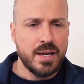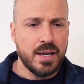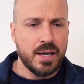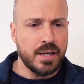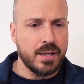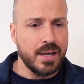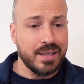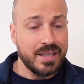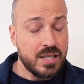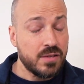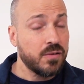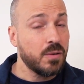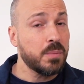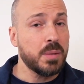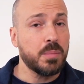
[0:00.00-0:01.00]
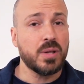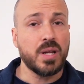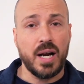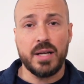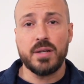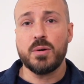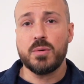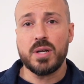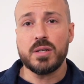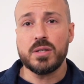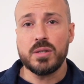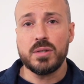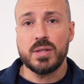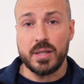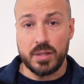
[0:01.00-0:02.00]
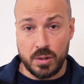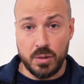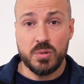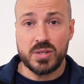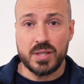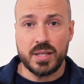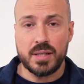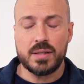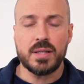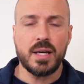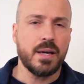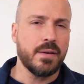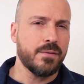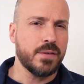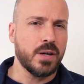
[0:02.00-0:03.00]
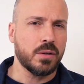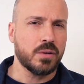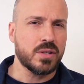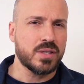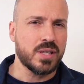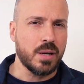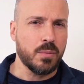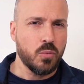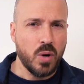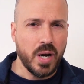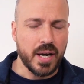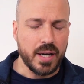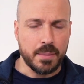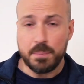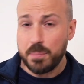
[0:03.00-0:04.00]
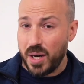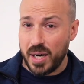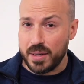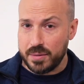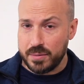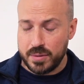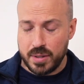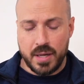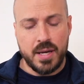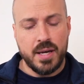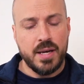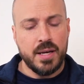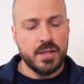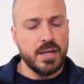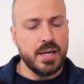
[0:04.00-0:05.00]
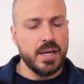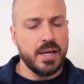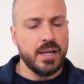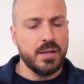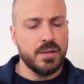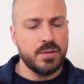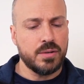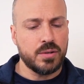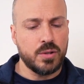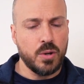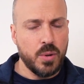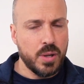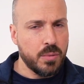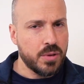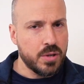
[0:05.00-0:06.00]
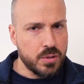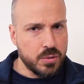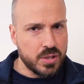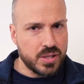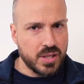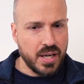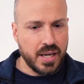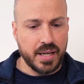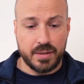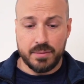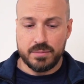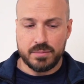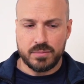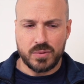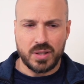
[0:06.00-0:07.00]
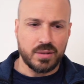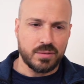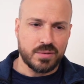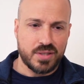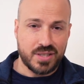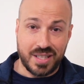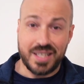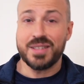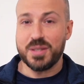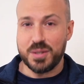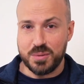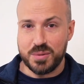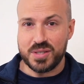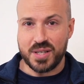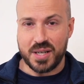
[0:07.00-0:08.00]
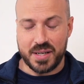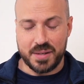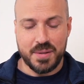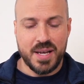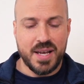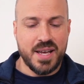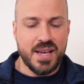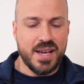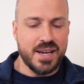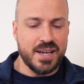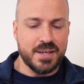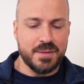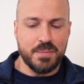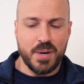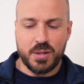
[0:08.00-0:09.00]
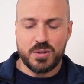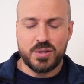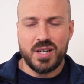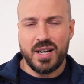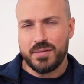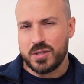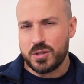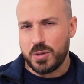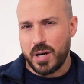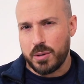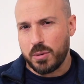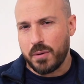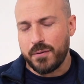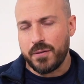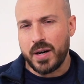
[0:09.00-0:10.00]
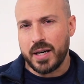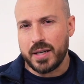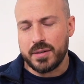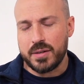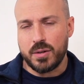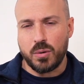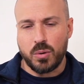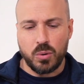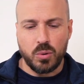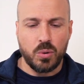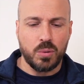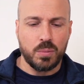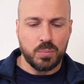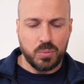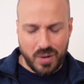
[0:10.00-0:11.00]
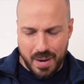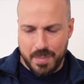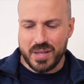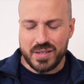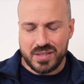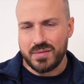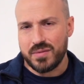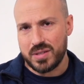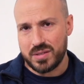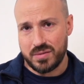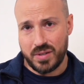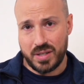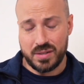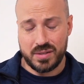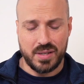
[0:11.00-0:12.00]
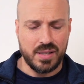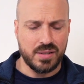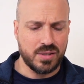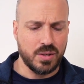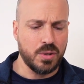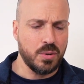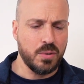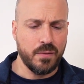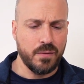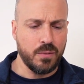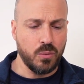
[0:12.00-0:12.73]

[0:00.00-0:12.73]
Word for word: uh, at least from people that I know that, it, that used it, they felt the same way. But in going with a new design, well, slightly new design, uh, Microsoft is trying to refine the whole premise of this device. And so